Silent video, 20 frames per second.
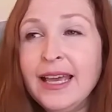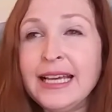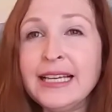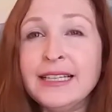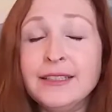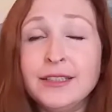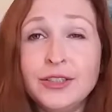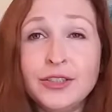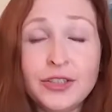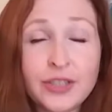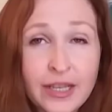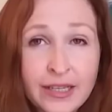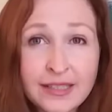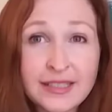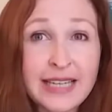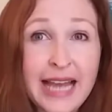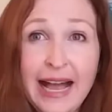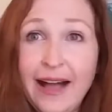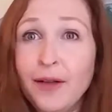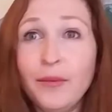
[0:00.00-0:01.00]
is
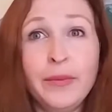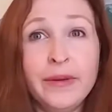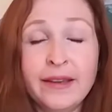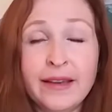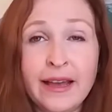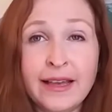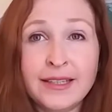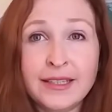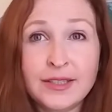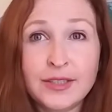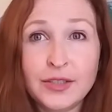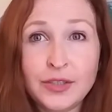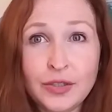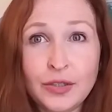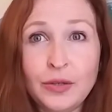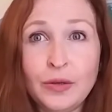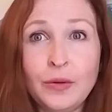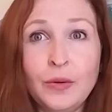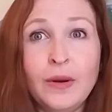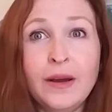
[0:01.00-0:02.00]
just helping us
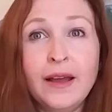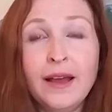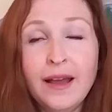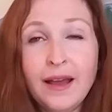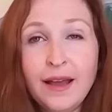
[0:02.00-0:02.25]
to